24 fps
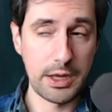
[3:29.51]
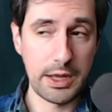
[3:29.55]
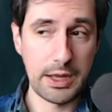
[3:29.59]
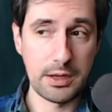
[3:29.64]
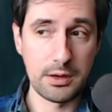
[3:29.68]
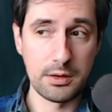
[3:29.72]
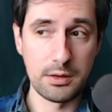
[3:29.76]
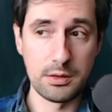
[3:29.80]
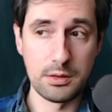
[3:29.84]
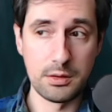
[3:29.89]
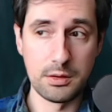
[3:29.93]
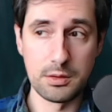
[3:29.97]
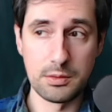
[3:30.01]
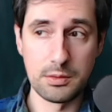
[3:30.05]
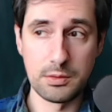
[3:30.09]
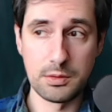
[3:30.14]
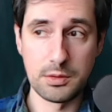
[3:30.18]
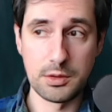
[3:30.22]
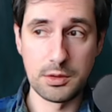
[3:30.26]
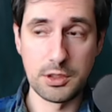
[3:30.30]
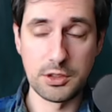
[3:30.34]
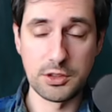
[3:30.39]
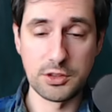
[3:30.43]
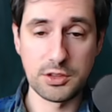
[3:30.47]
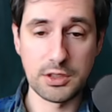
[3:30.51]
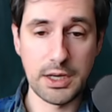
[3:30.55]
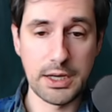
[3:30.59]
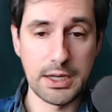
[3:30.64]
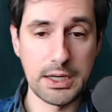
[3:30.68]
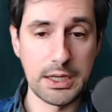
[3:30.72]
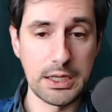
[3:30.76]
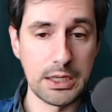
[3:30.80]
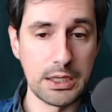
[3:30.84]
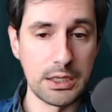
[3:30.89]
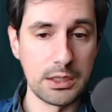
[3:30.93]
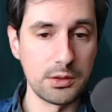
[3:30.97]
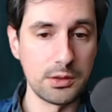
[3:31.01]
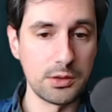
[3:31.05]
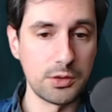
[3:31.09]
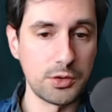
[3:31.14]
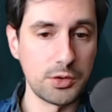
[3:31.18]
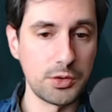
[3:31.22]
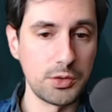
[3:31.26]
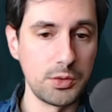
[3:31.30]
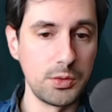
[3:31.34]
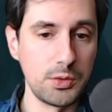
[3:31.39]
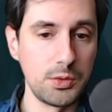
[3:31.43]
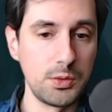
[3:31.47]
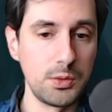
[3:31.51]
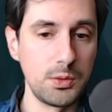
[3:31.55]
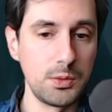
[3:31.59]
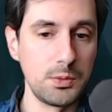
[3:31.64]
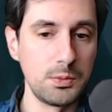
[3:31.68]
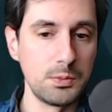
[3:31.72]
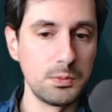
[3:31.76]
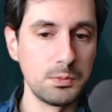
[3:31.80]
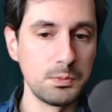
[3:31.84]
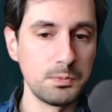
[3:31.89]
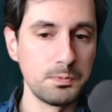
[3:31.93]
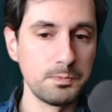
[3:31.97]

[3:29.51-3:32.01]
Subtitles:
and deciding to,